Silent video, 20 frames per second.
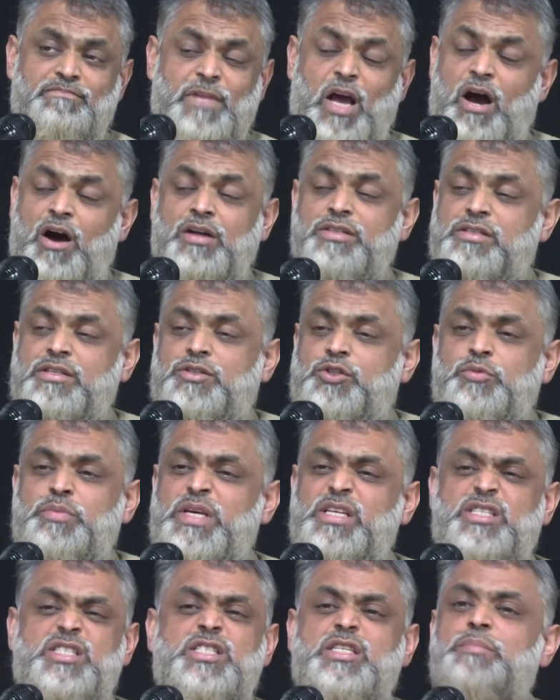Answer to
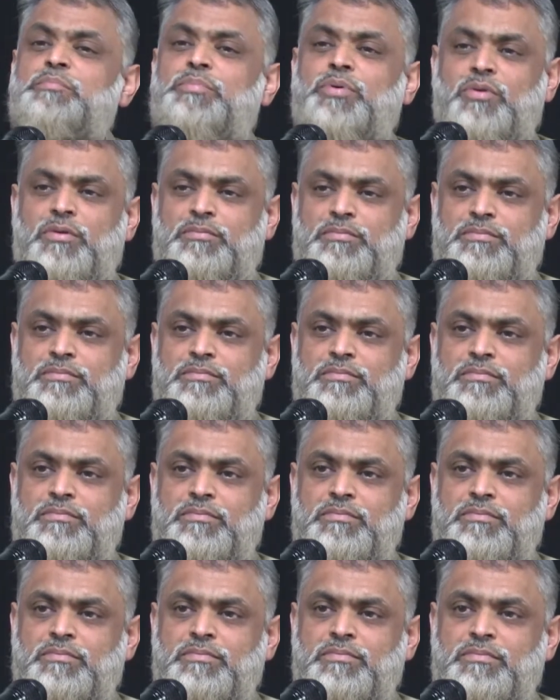me is simple.
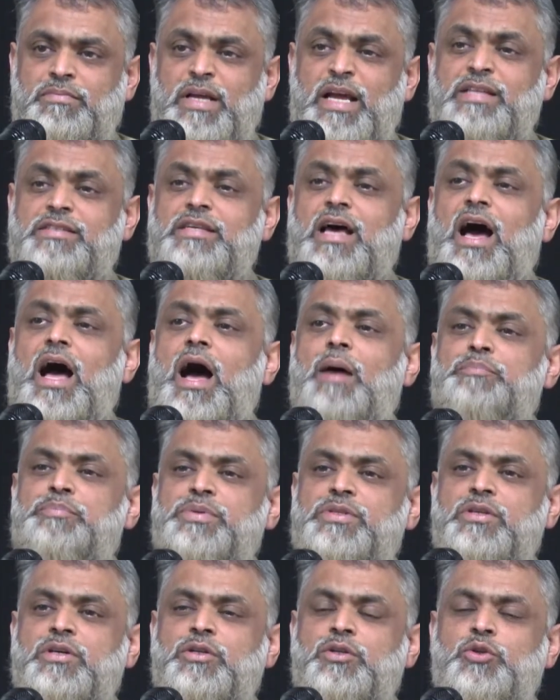It's
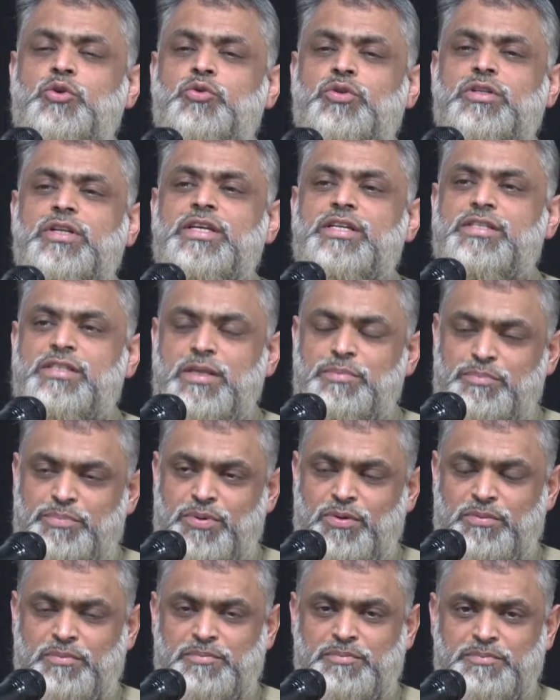absolutely simple.